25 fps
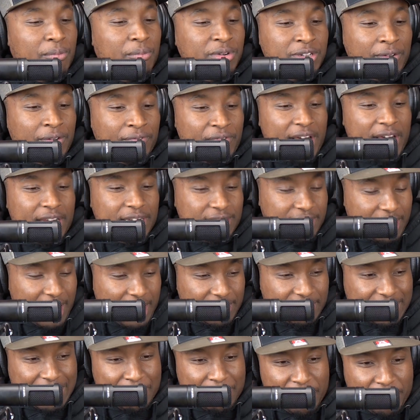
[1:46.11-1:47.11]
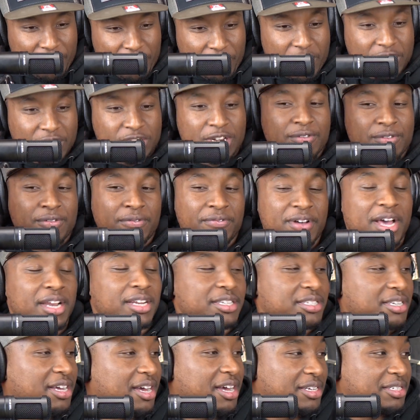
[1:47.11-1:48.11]
was your Valentine's Day? We fresh off of
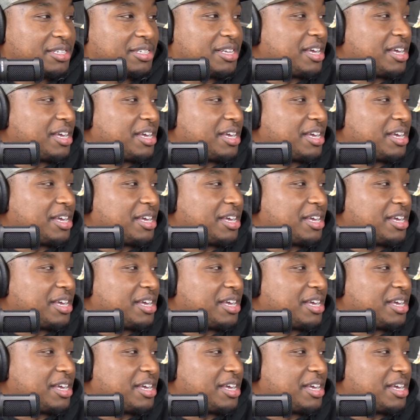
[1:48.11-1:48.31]
Valentine's